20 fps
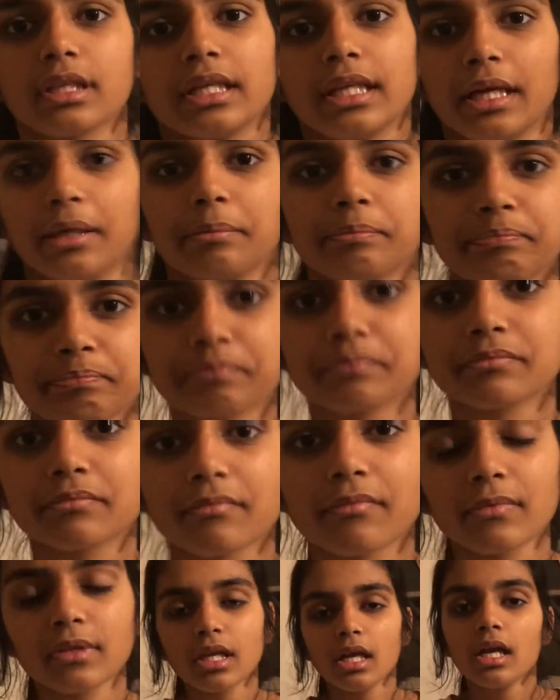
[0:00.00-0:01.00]
yeah.
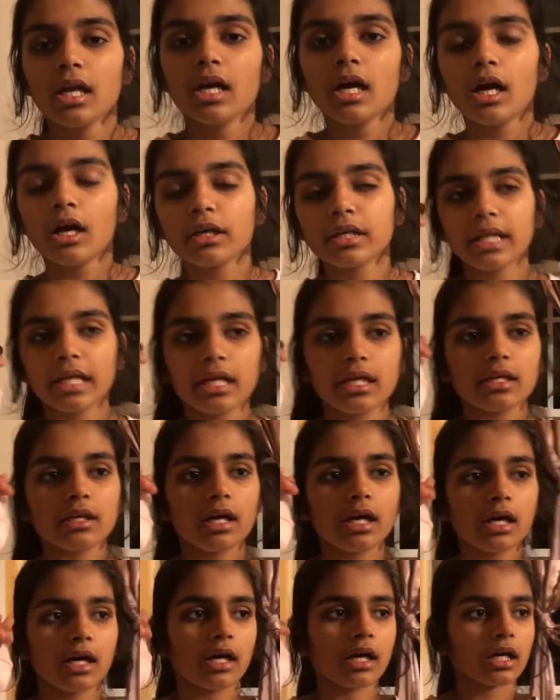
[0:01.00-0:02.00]
Okay,
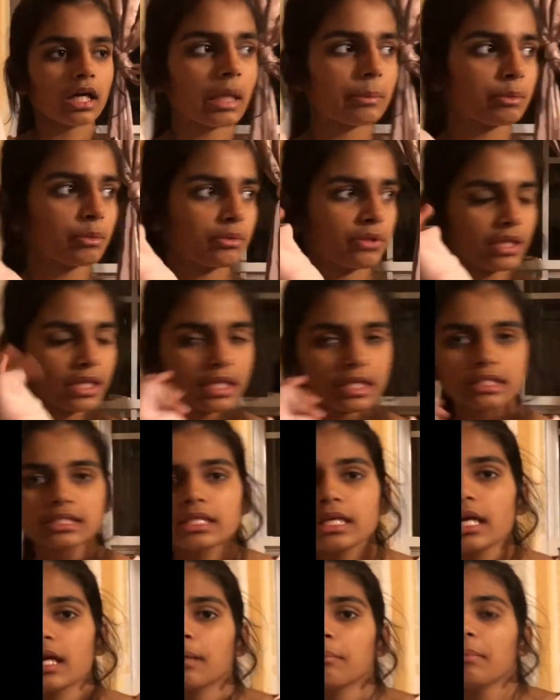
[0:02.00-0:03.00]
uh, a couple of things.
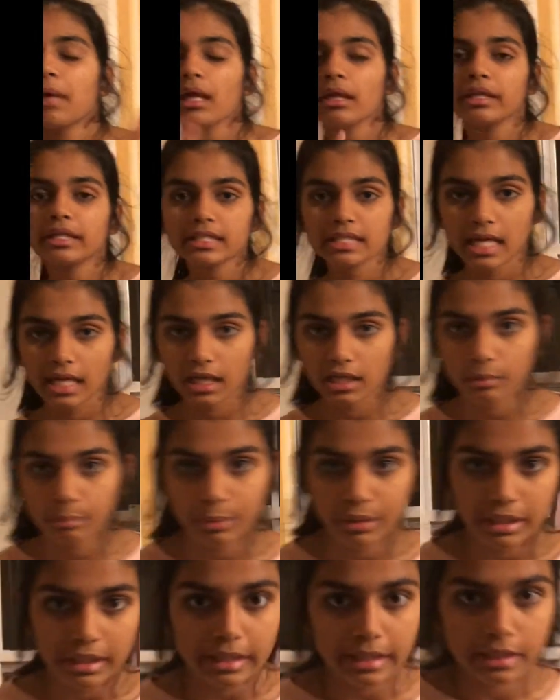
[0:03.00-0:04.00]
Melody's not going to
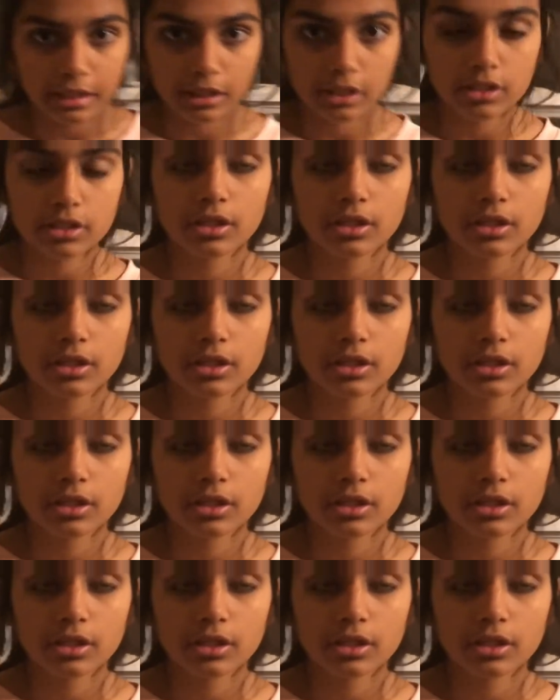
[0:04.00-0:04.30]
be here,